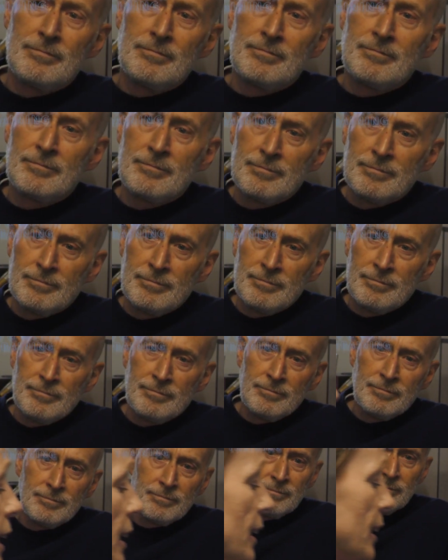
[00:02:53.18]
of being able, we
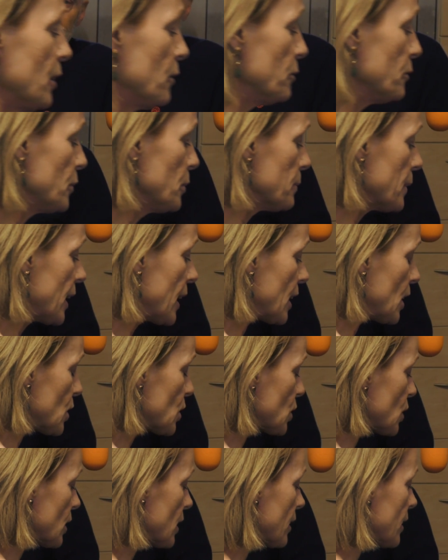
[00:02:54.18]
get the
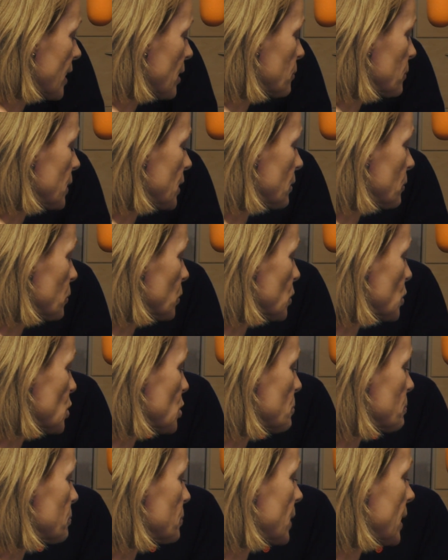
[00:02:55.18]
information and then we want
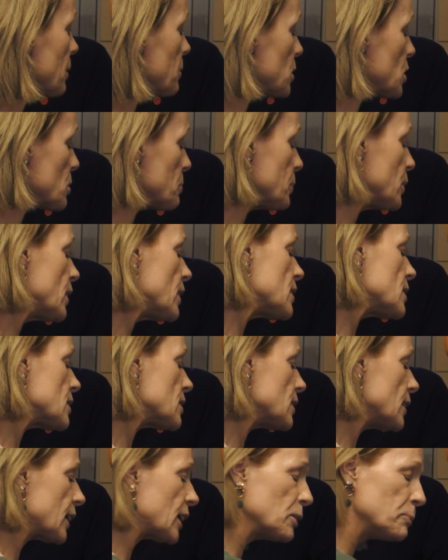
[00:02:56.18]
to be able to put it
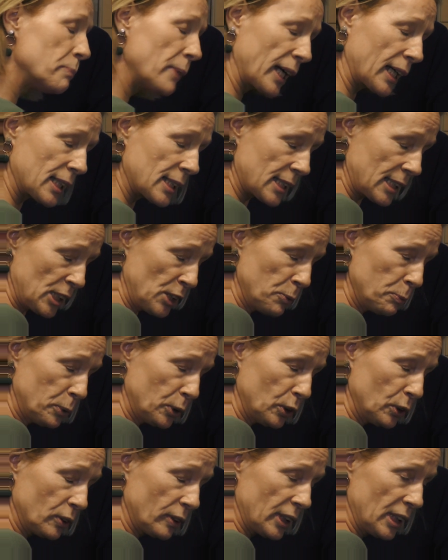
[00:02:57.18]
as like a magazine
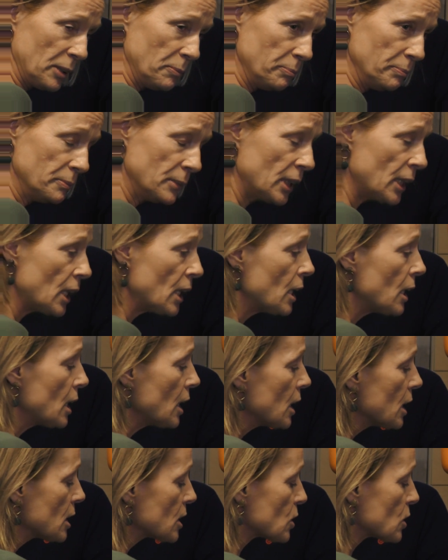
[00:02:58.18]
programme. Yeah.